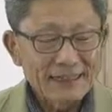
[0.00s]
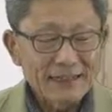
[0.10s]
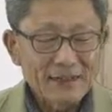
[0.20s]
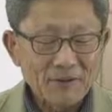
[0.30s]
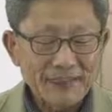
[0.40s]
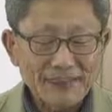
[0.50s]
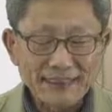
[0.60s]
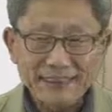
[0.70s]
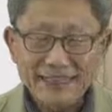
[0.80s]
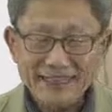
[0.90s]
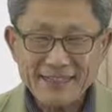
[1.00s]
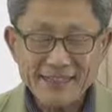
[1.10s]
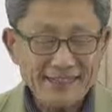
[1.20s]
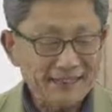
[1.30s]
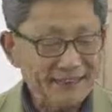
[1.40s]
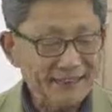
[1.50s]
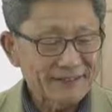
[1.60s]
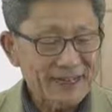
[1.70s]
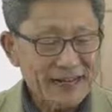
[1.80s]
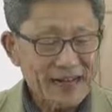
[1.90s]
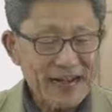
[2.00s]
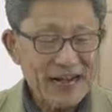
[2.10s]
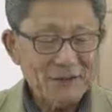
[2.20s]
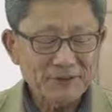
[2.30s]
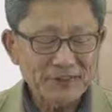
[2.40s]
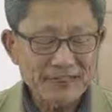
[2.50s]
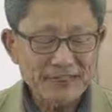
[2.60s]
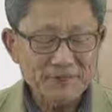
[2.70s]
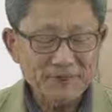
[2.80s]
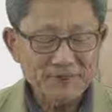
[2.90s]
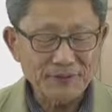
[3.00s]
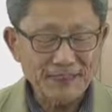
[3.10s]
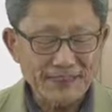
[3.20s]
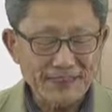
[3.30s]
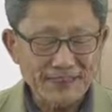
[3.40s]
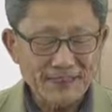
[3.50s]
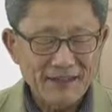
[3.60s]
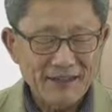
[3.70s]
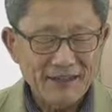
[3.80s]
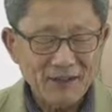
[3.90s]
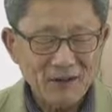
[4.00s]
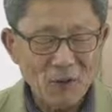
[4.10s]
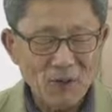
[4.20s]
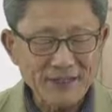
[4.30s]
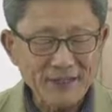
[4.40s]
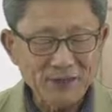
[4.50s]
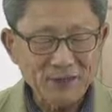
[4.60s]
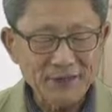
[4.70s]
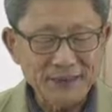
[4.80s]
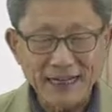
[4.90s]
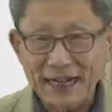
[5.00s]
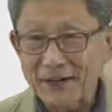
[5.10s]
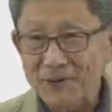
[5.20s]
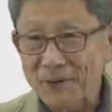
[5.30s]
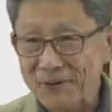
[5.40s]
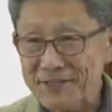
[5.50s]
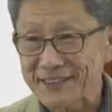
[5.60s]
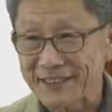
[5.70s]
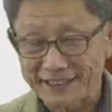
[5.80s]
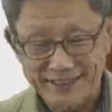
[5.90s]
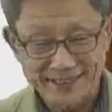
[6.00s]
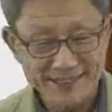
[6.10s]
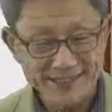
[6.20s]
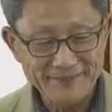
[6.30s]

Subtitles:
Okay, then let's consider how these impurities go into our host lattice.